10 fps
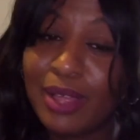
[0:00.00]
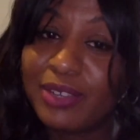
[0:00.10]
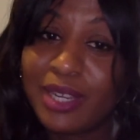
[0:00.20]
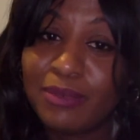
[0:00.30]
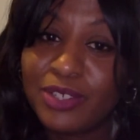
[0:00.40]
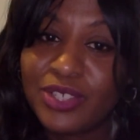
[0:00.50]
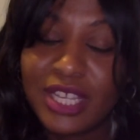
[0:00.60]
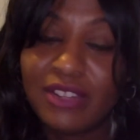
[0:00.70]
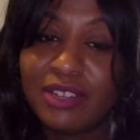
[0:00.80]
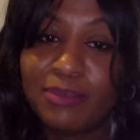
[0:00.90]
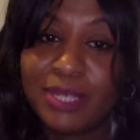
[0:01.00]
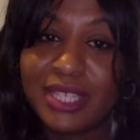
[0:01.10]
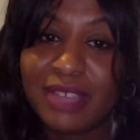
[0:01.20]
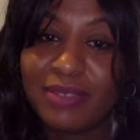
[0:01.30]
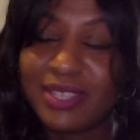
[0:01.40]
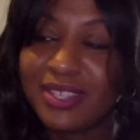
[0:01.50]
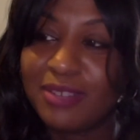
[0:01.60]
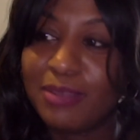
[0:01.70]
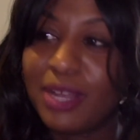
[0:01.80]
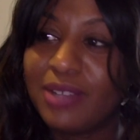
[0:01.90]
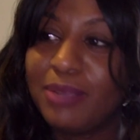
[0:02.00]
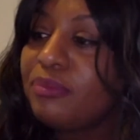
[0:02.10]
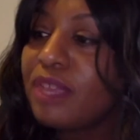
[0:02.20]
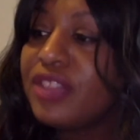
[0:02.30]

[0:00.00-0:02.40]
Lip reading: I don't care what you say, it'll never be Southwest Center Mall to me.